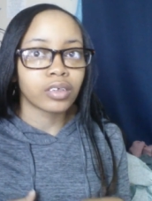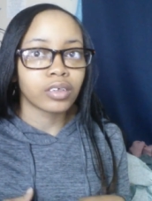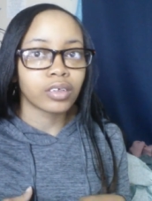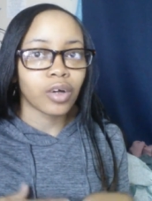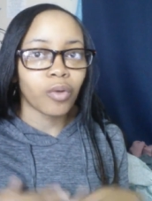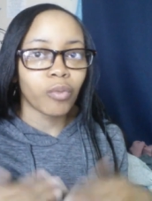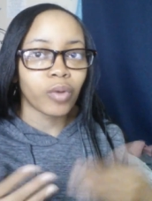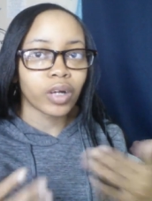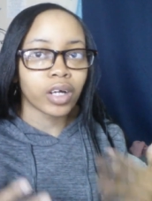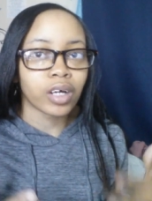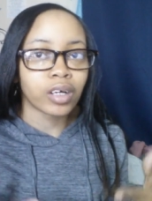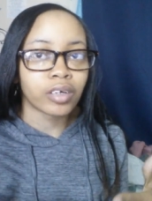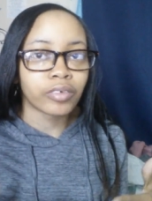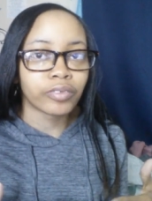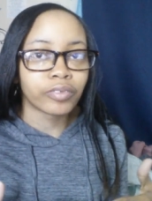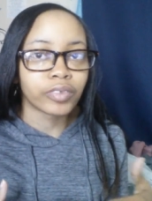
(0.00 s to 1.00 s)
you know, one
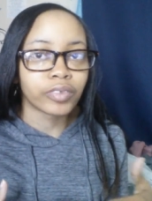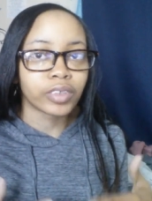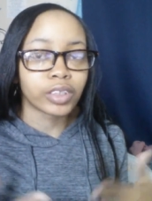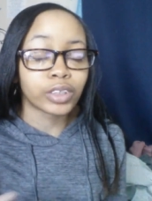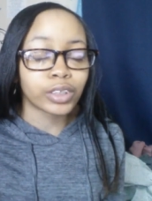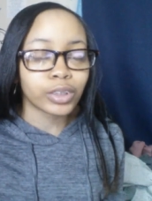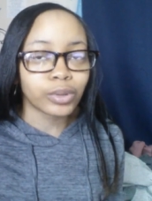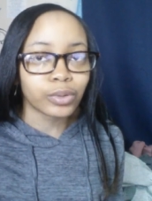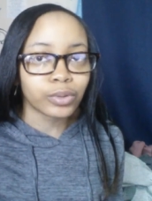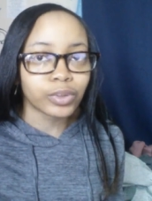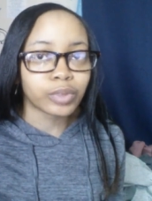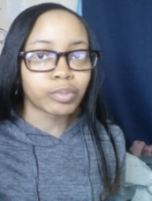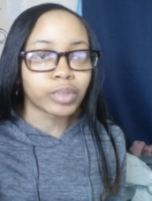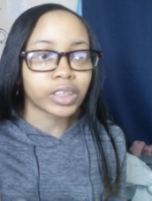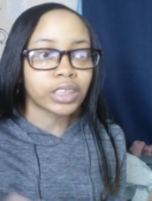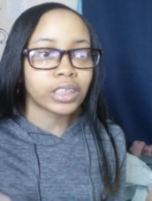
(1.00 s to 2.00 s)
of the
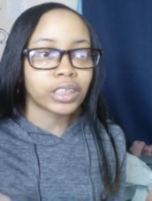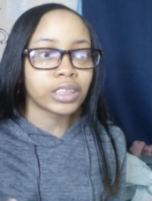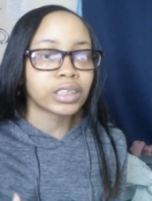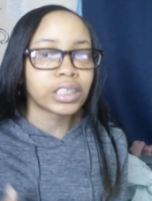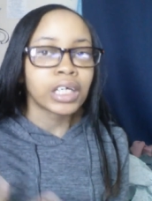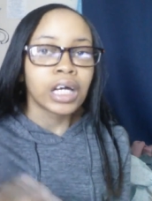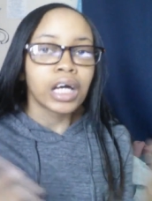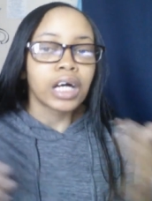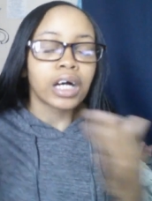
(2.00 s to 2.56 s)
Jews, but she's